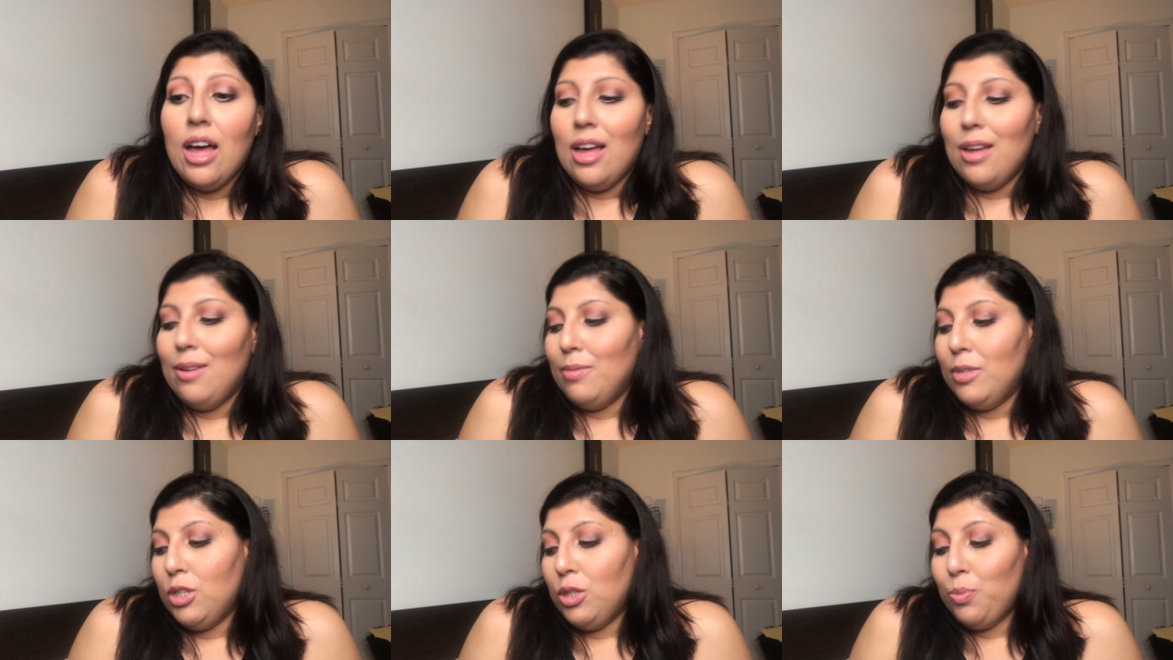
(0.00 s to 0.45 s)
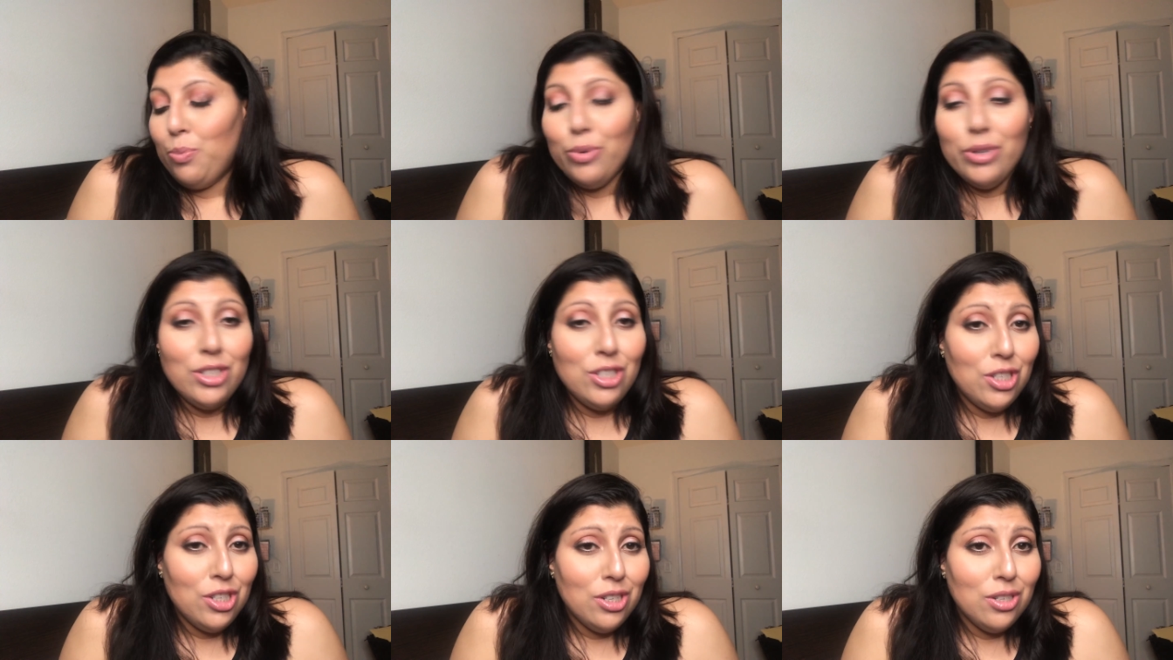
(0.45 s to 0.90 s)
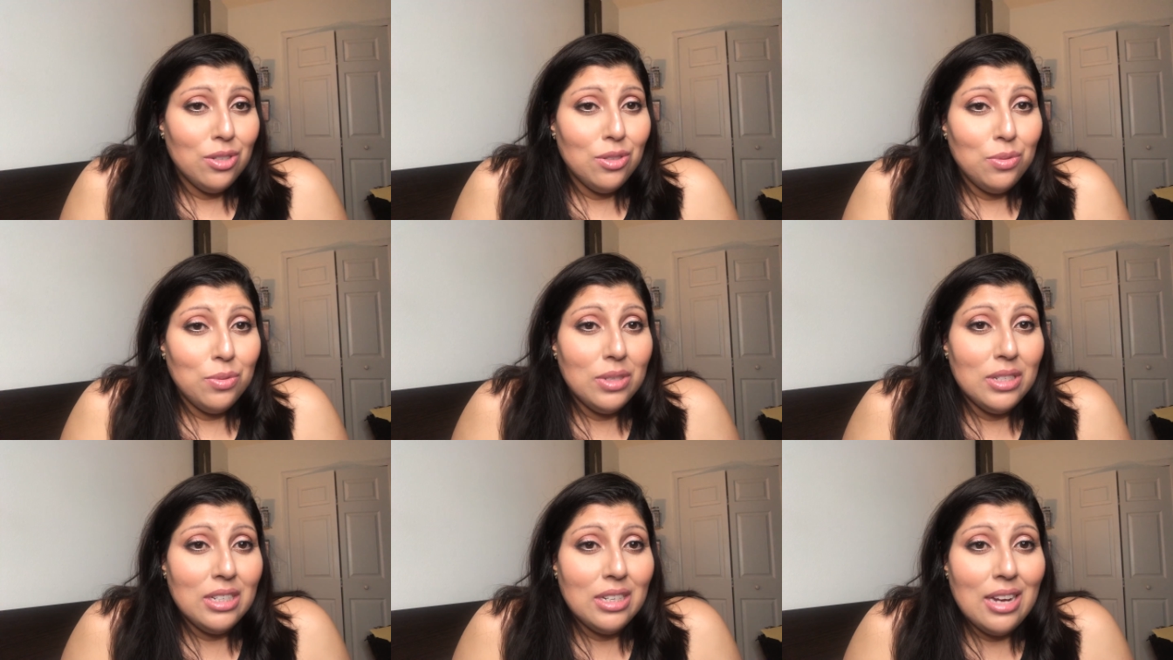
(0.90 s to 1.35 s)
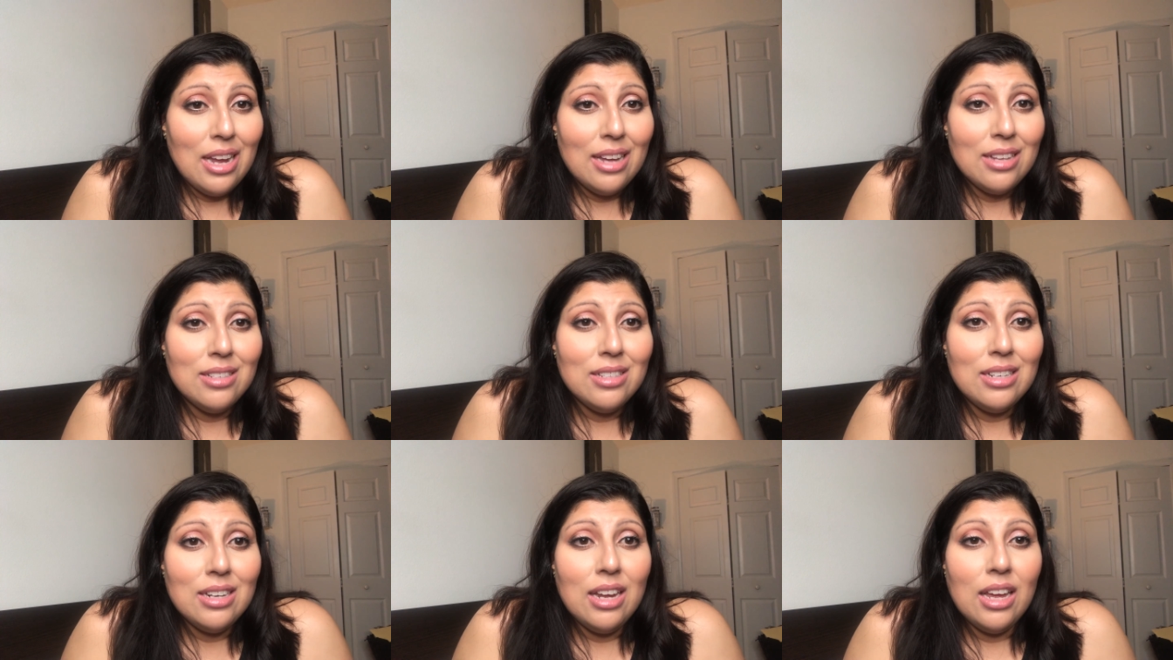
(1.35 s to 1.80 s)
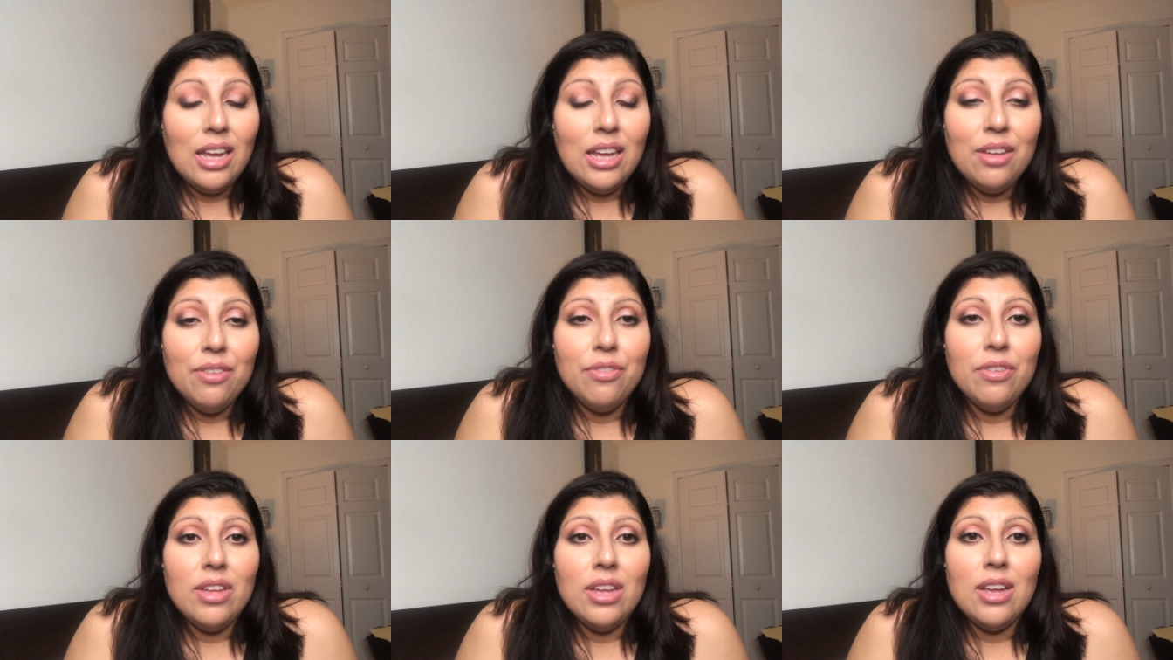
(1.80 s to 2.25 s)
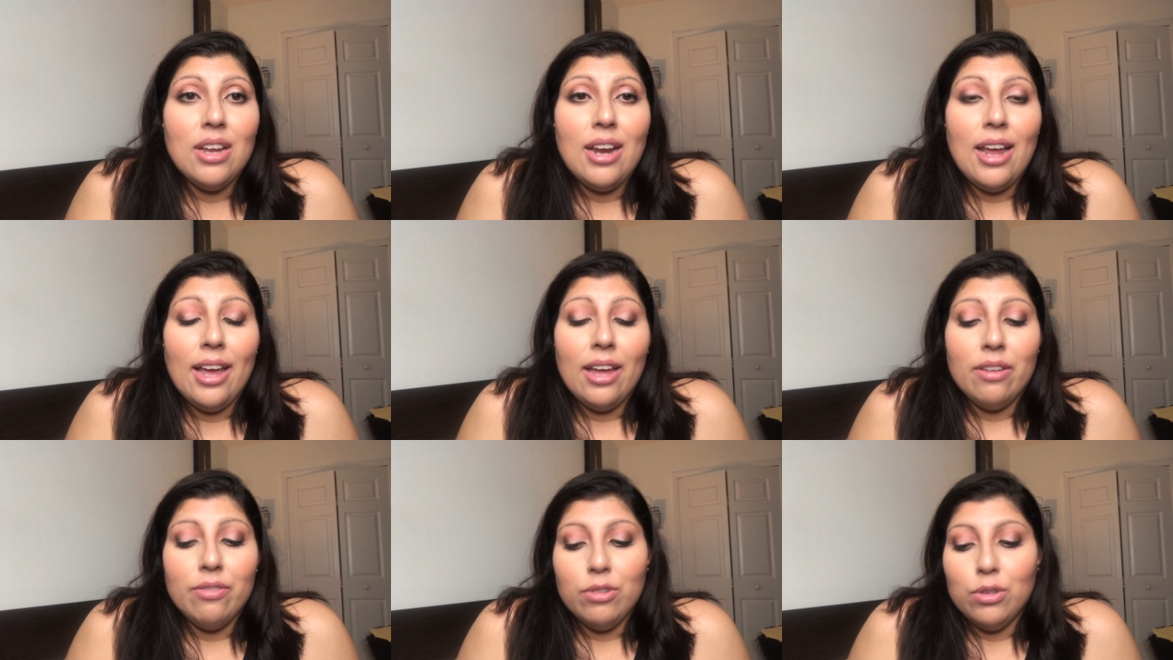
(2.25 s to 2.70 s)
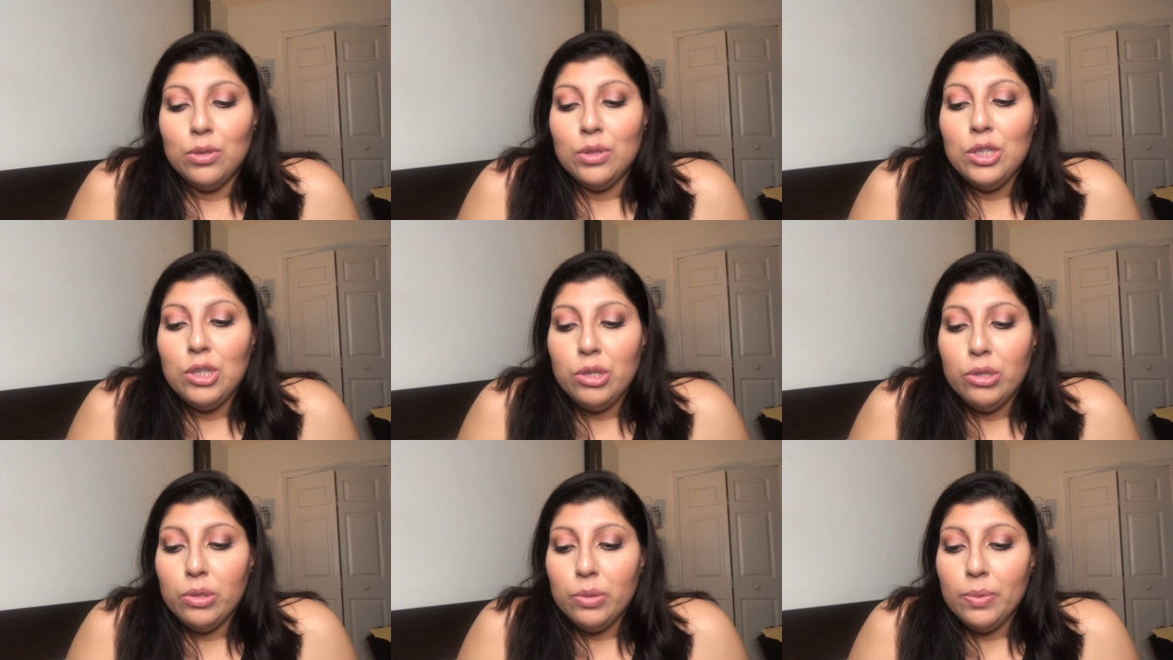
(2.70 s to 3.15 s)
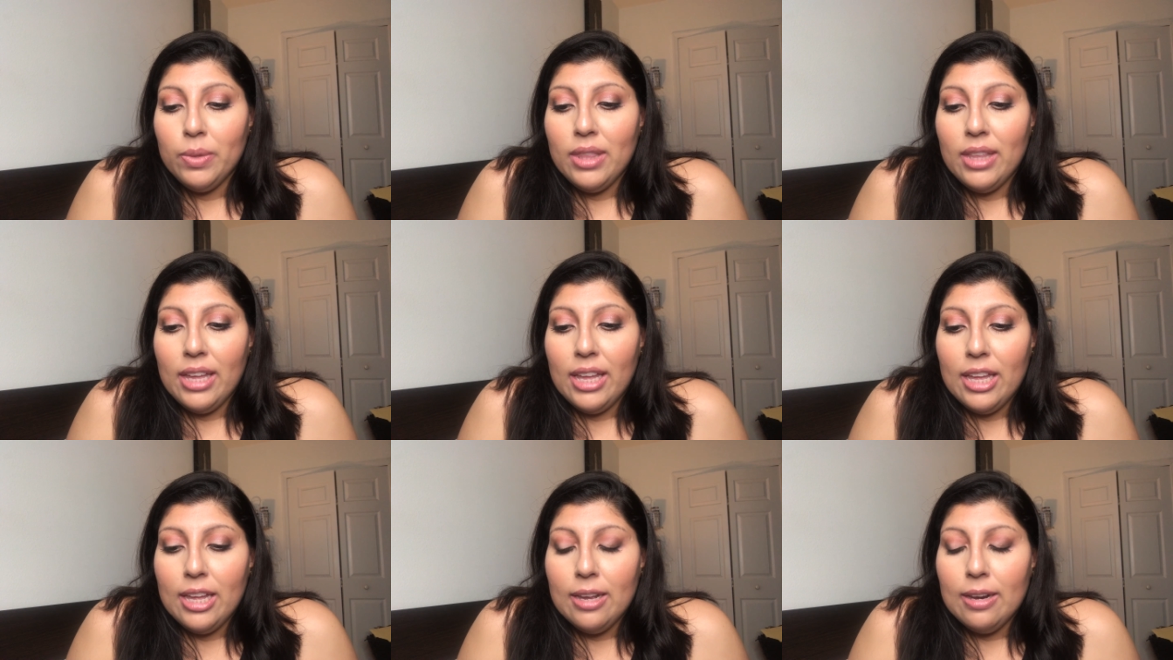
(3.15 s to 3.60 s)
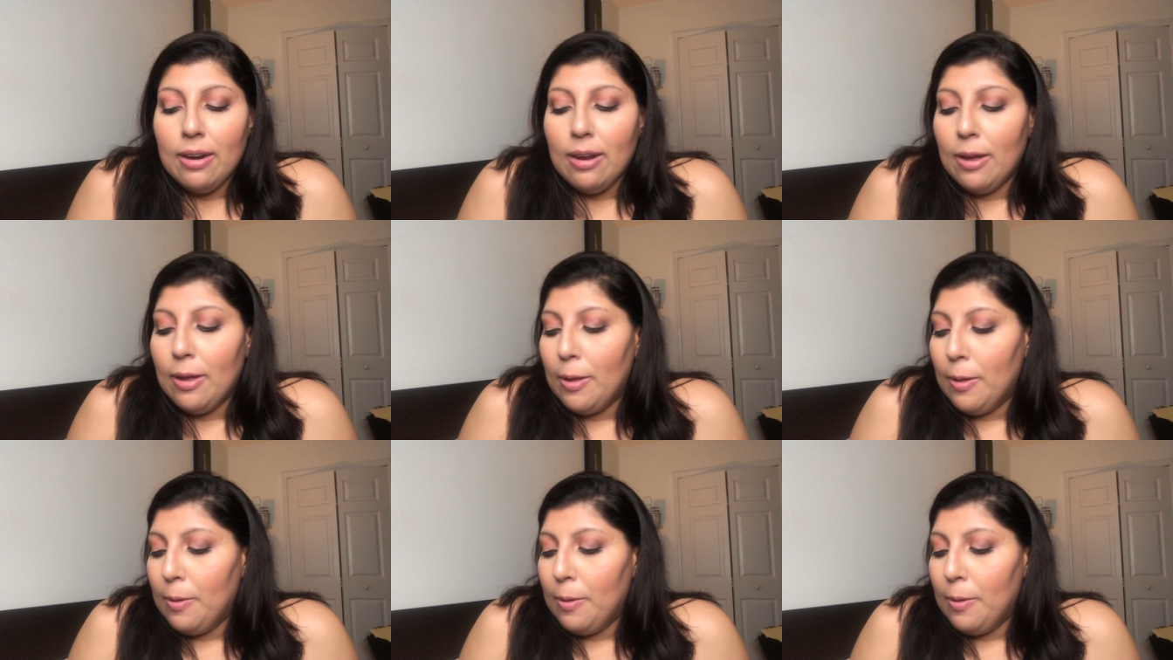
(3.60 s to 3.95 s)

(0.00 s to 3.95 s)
The spritzer is really nice and even. I have no issues with it.